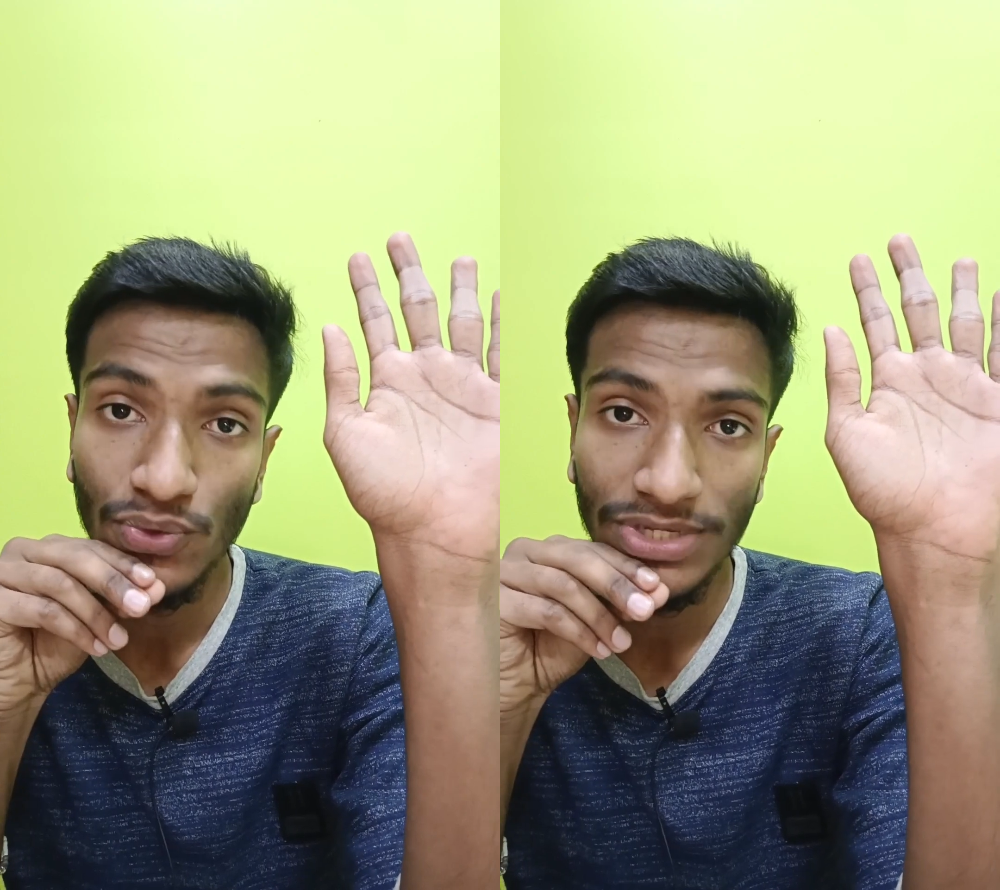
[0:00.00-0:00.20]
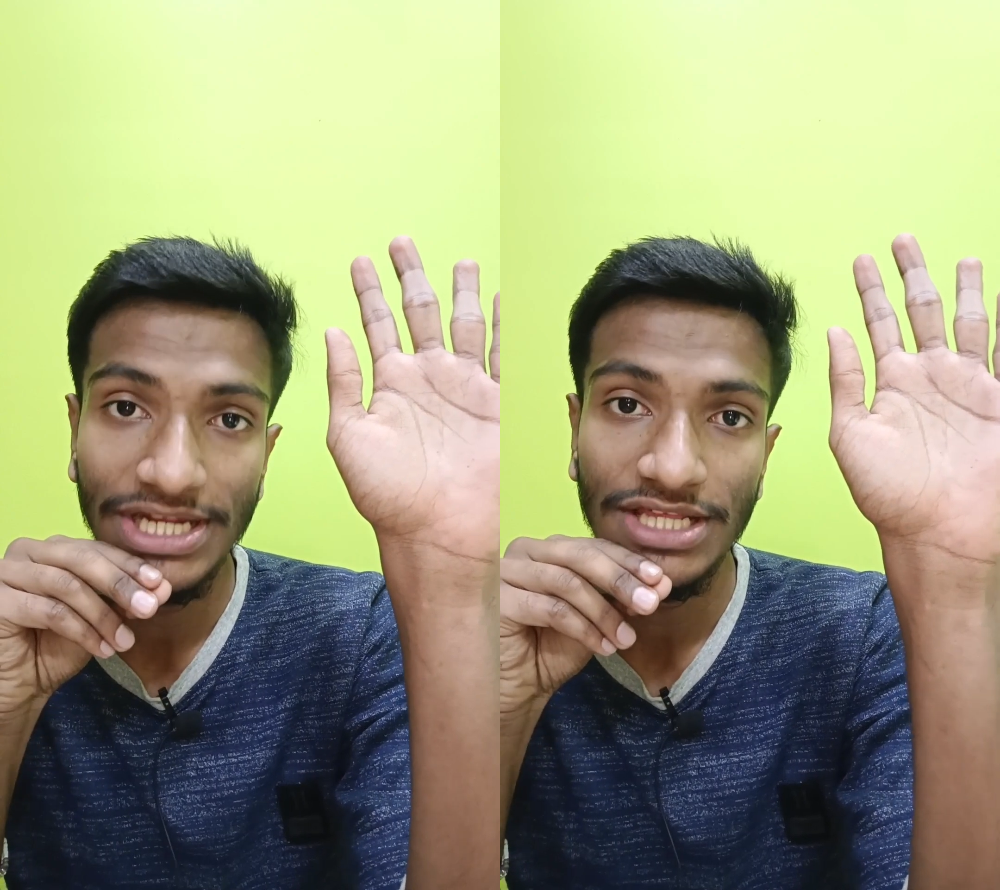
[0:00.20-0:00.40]

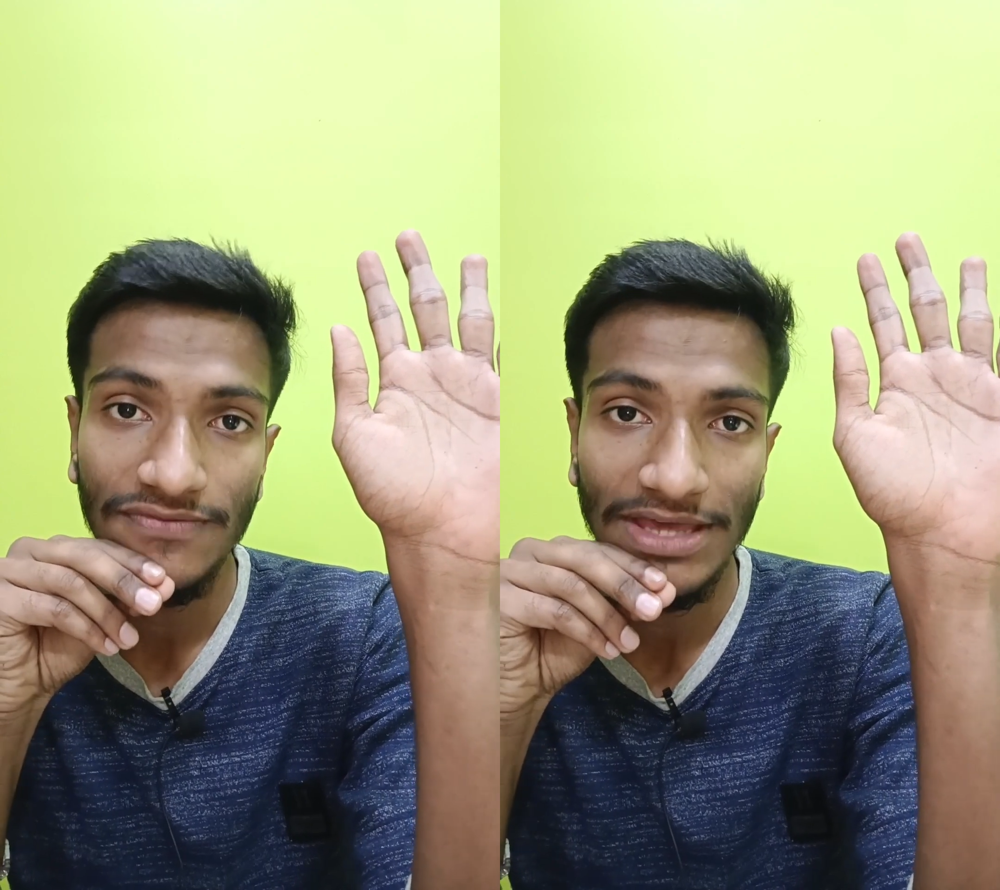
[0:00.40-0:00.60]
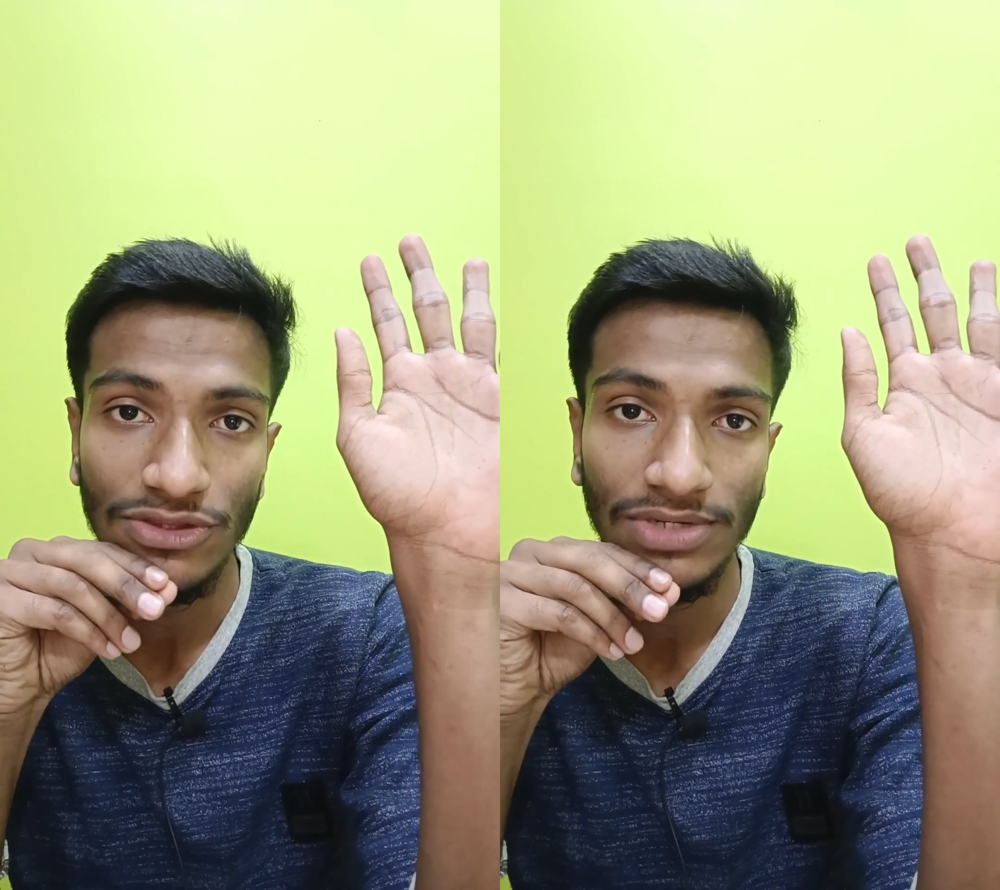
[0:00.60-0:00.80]

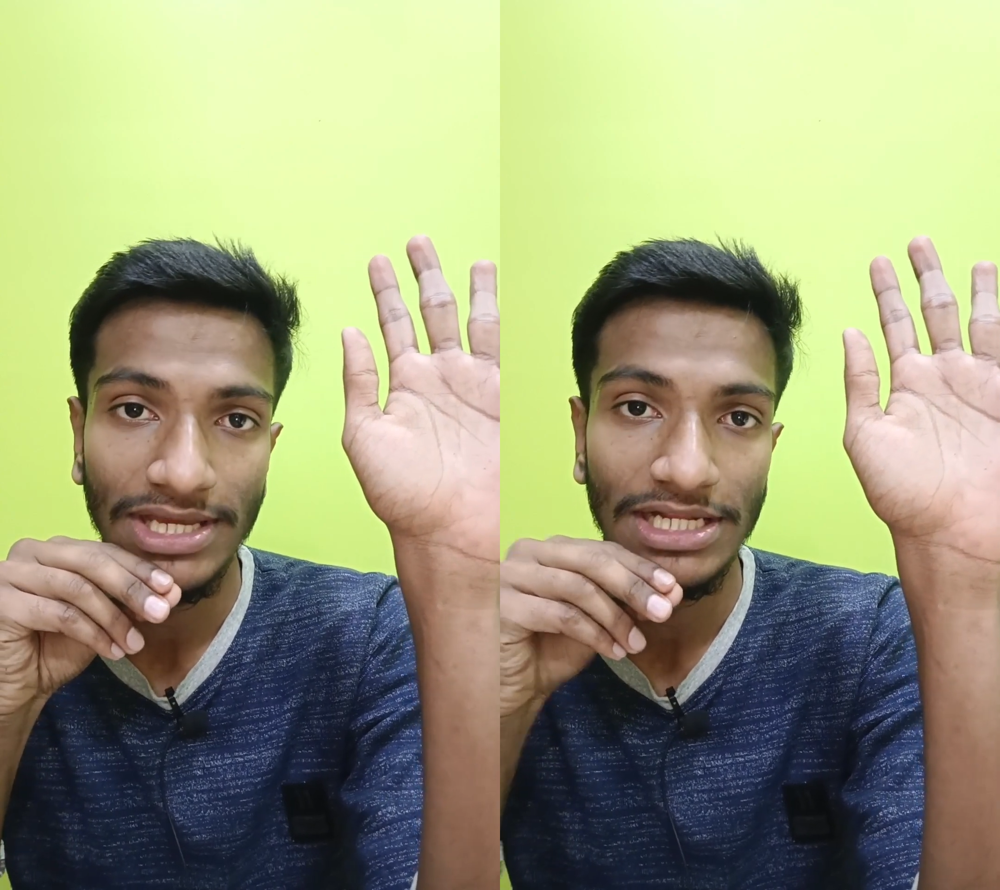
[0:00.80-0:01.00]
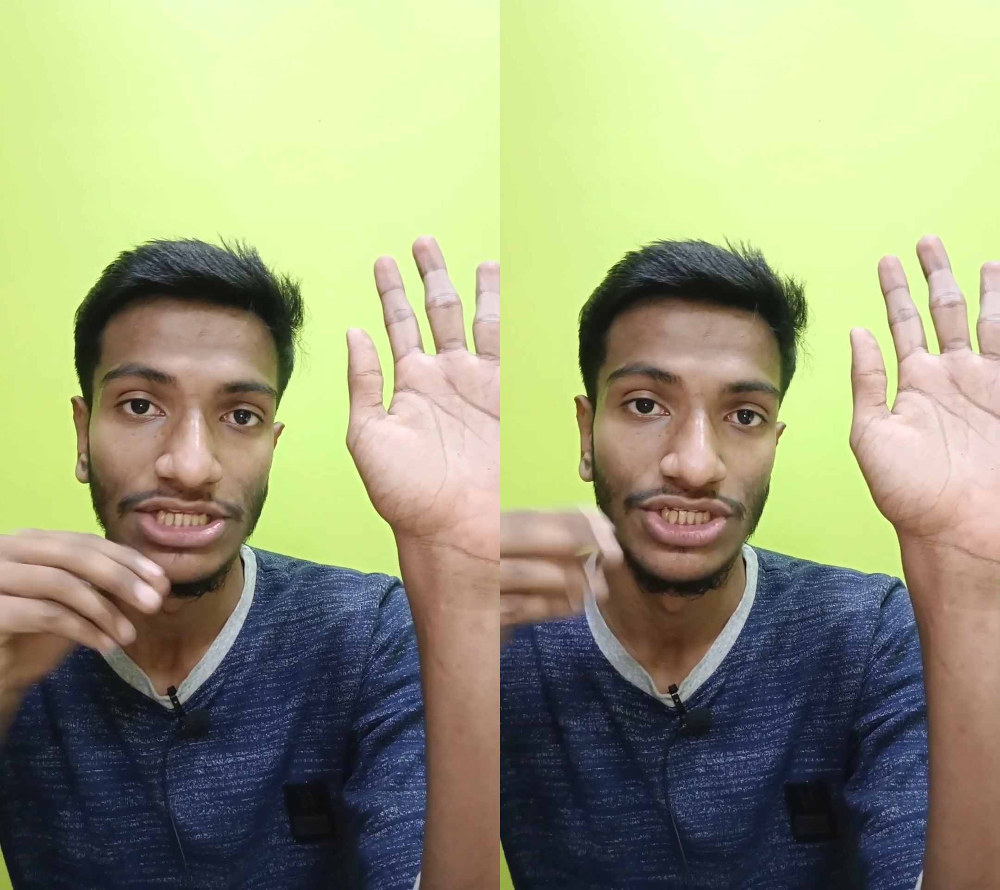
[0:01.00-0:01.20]
cutaneous
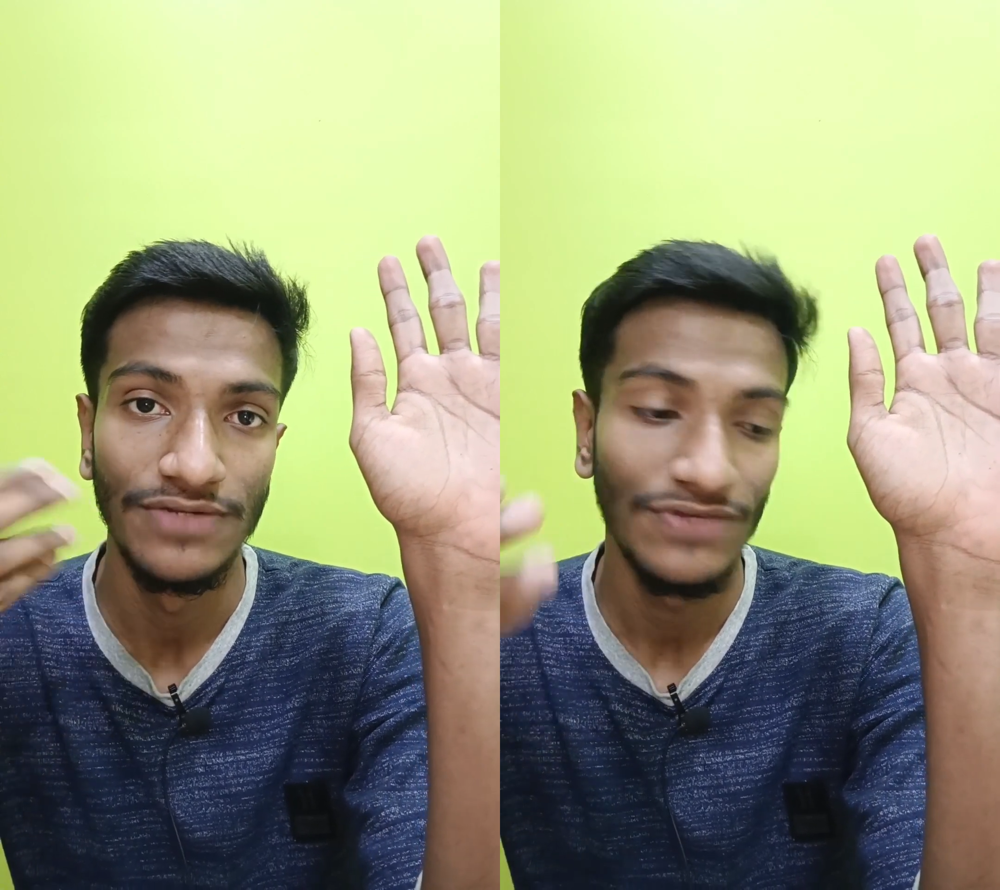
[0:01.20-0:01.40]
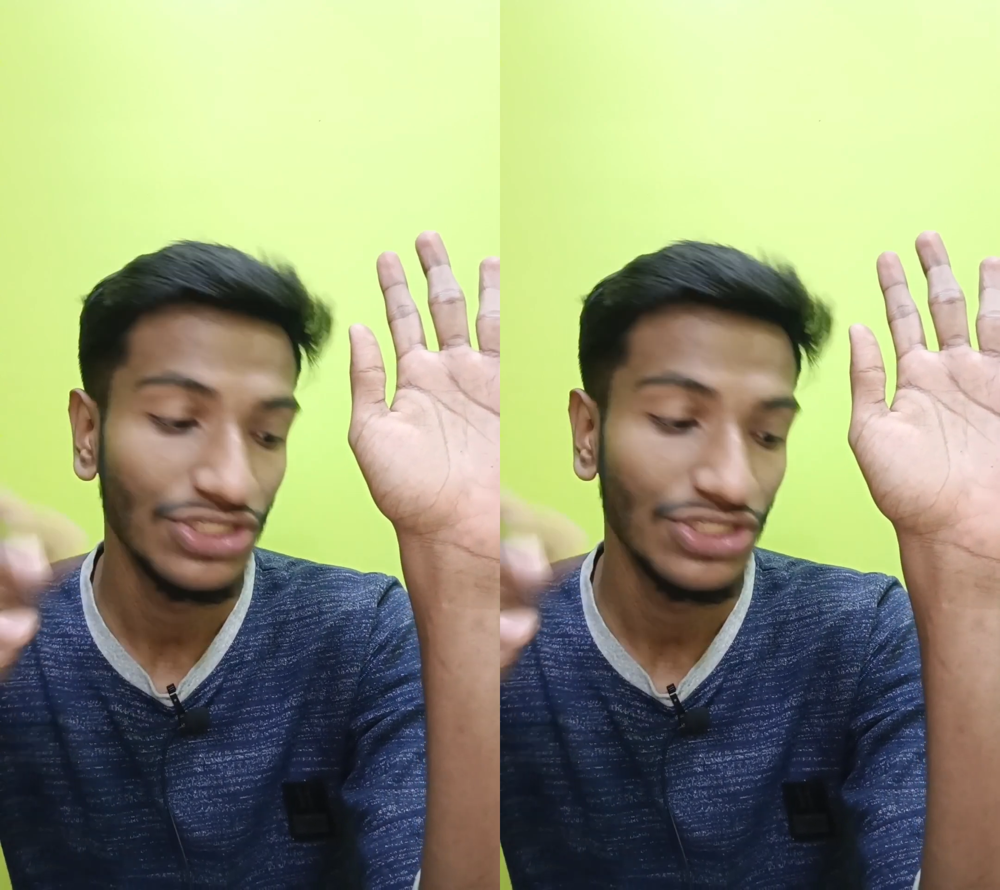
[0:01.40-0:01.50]
vasodilation,